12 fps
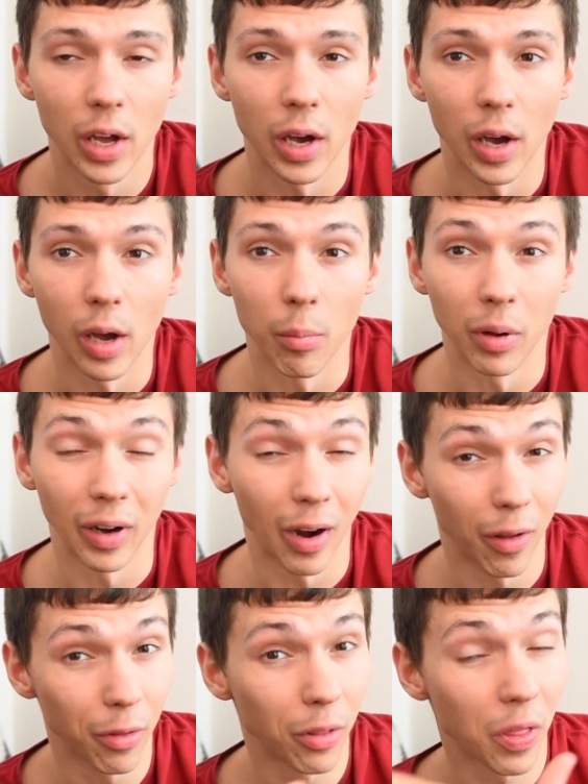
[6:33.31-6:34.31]
Uh, but
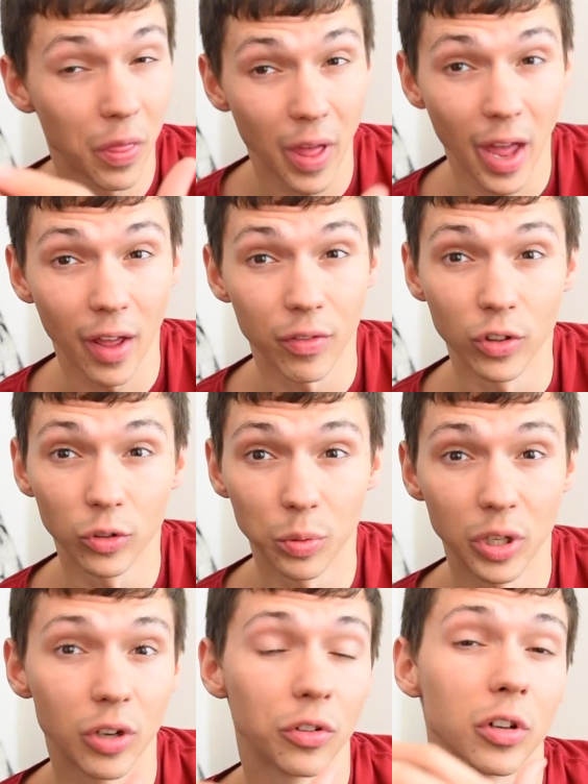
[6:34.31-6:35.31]
other than that, these
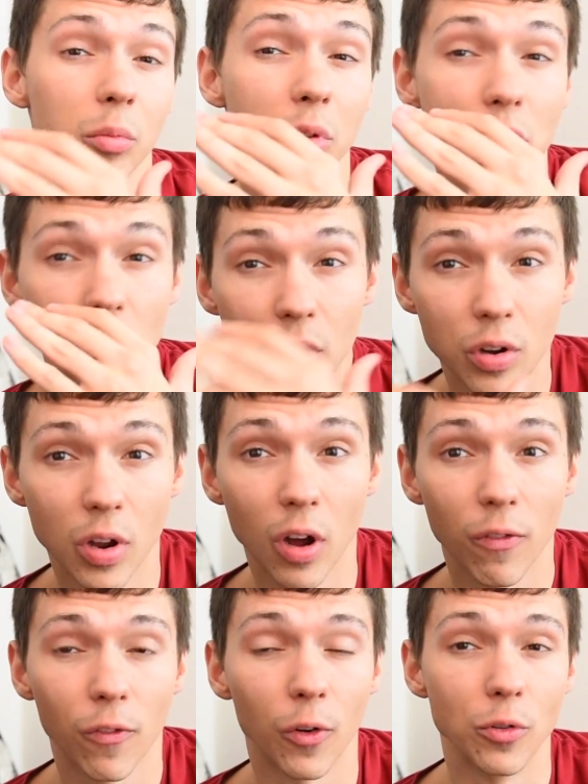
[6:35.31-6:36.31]
speakers are gonna be good
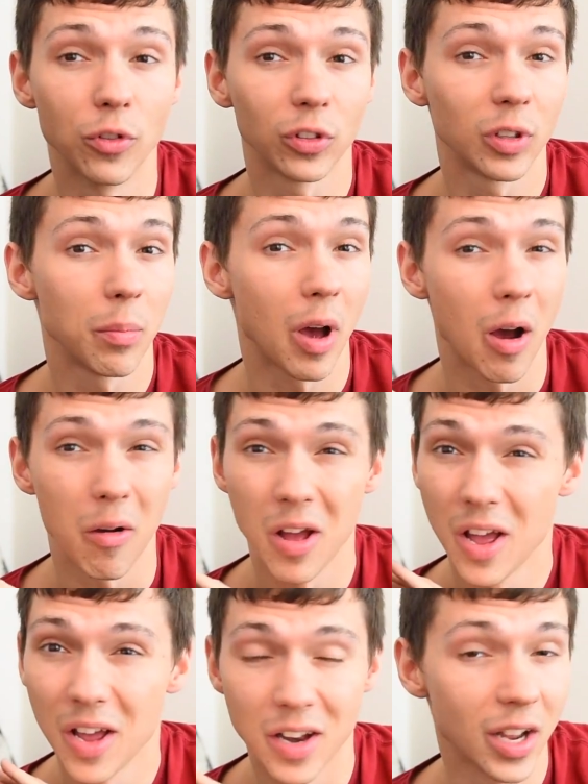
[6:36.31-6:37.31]
enough for just about
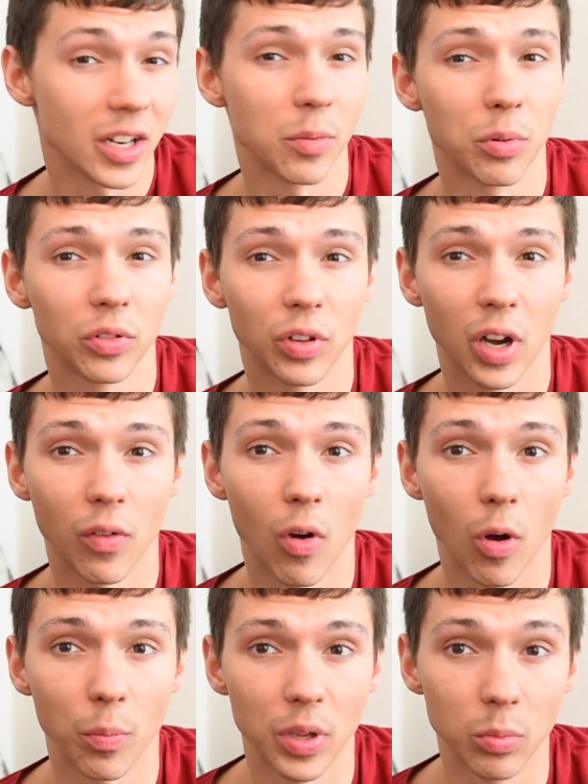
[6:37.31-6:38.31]
90% of
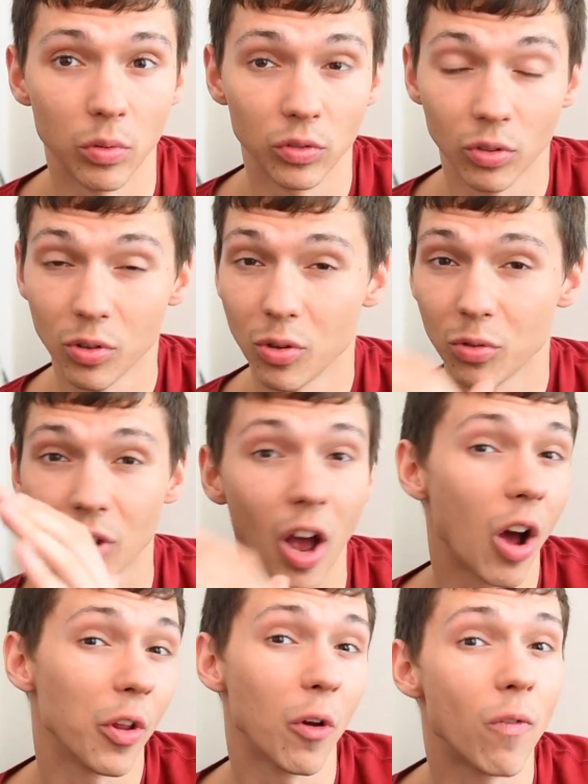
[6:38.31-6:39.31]
all people. It's only those
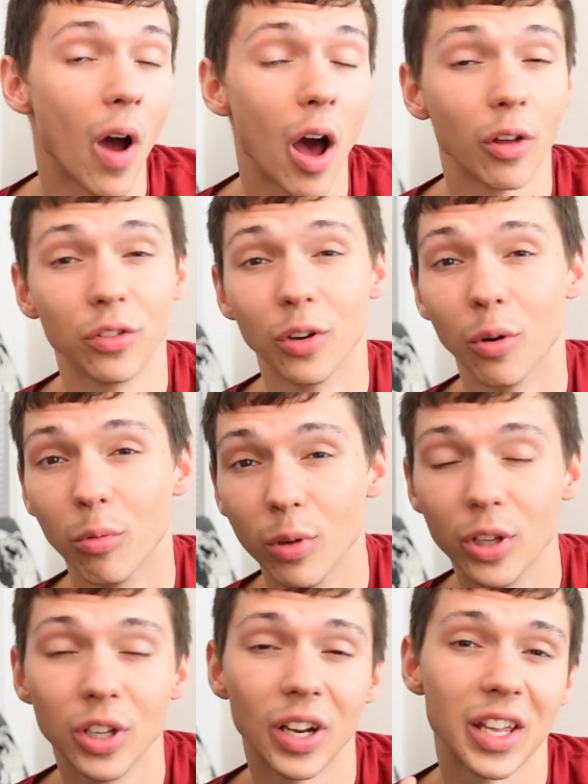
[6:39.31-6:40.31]
audiophiles that are
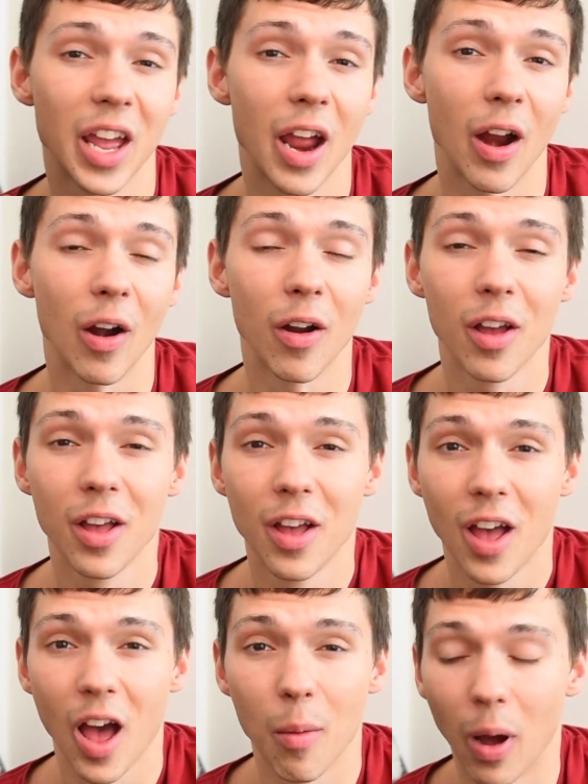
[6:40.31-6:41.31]
really gonna care
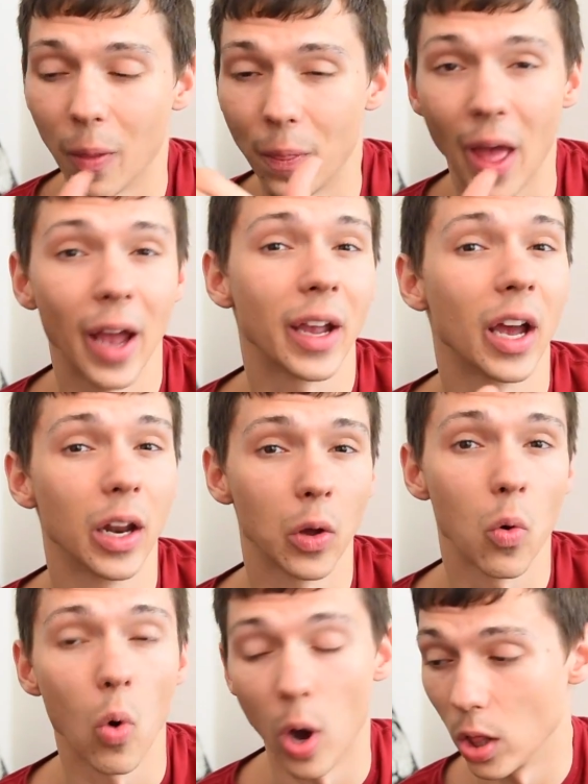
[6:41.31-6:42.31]
about that kind
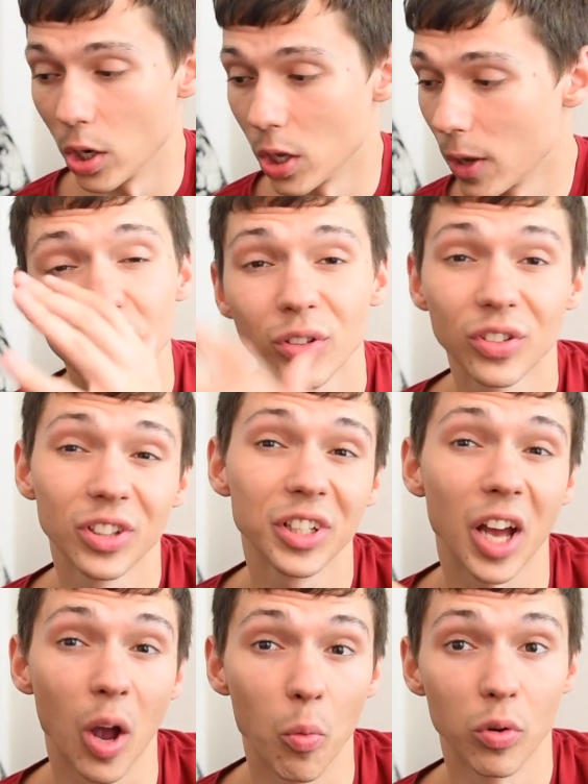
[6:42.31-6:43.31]
of quality.
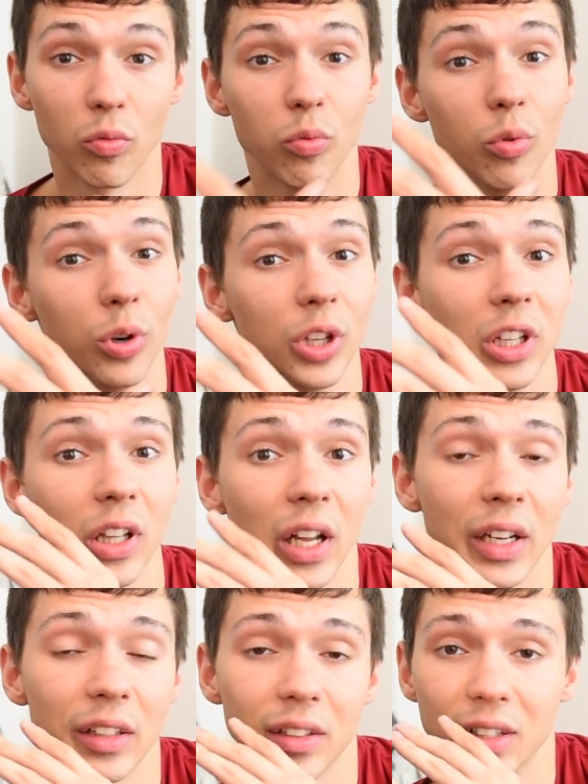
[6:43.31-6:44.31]
Personally, I would have really
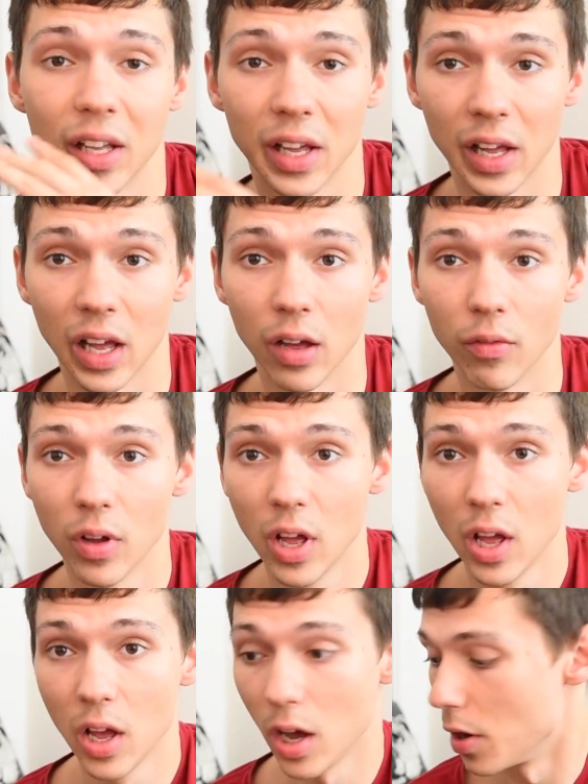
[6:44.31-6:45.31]
liked to have
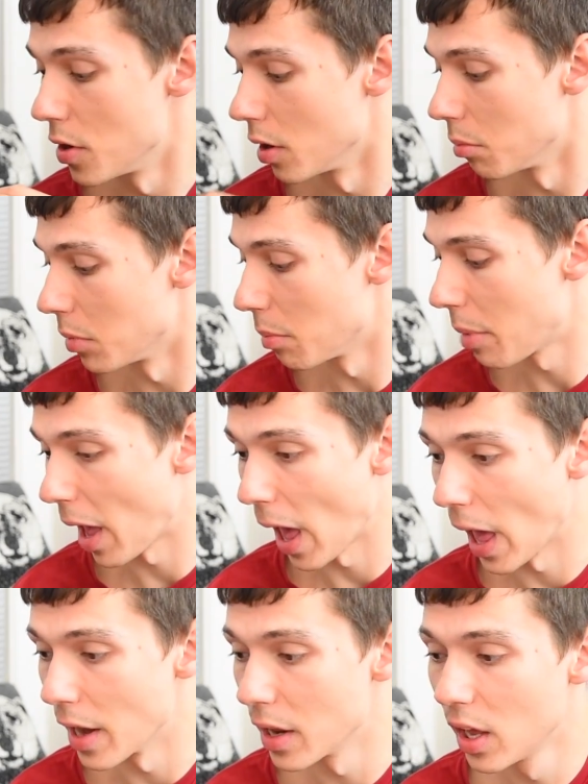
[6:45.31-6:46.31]
a number
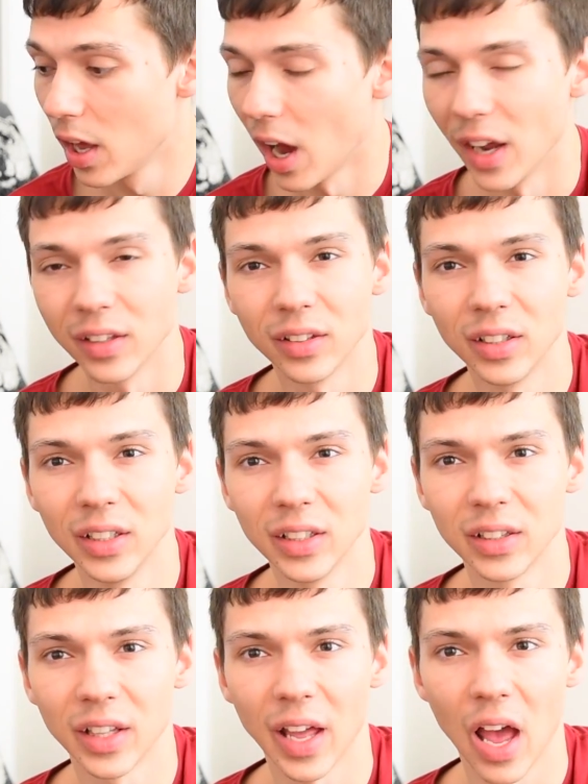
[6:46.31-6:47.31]
pad. I see
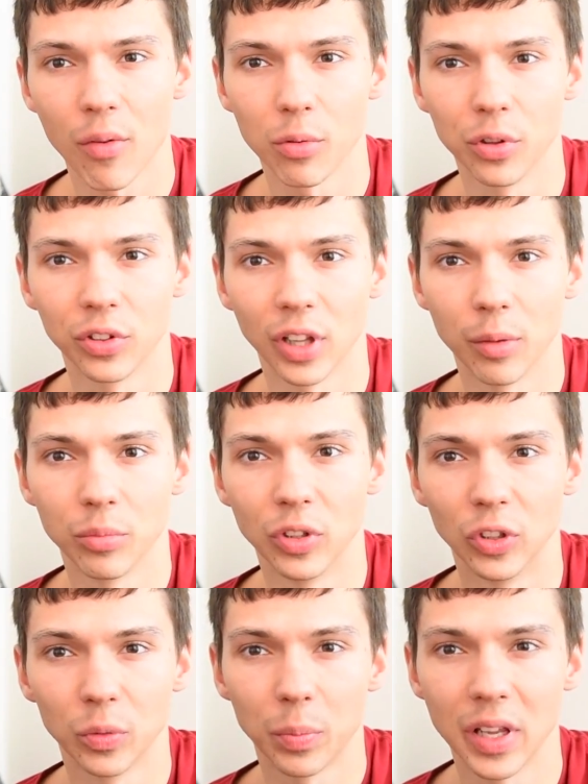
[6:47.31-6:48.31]
that they have all this
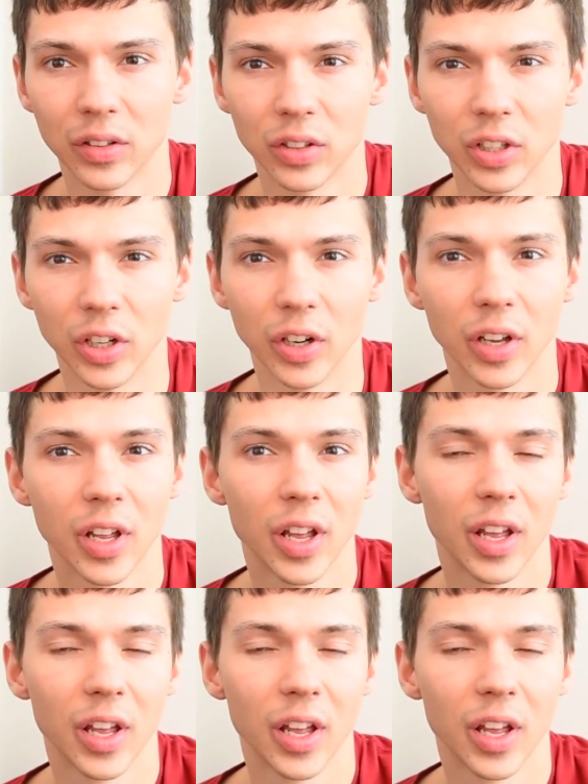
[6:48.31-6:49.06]
empty space here.